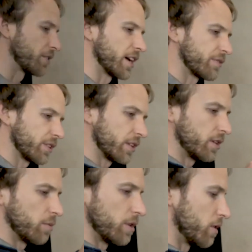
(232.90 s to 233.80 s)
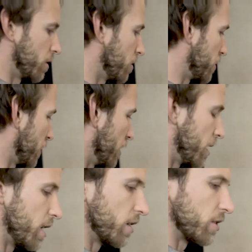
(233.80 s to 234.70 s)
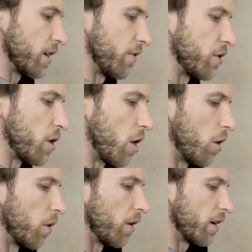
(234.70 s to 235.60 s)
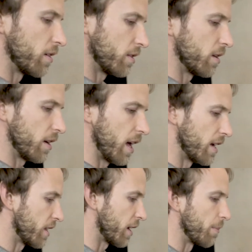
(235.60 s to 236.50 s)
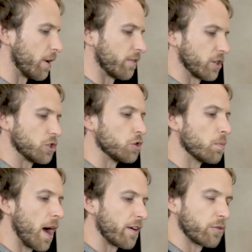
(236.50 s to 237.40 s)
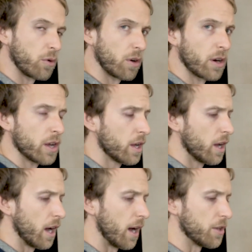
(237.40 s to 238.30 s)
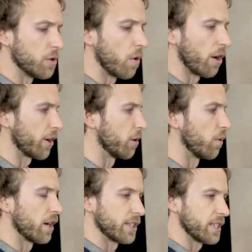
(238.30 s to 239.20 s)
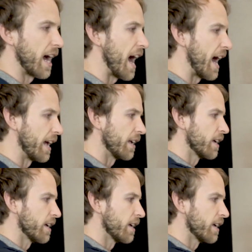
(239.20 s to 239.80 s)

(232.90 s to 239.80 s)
definitely when you're using these, if you go anything above a 2x4, you are going to want to tie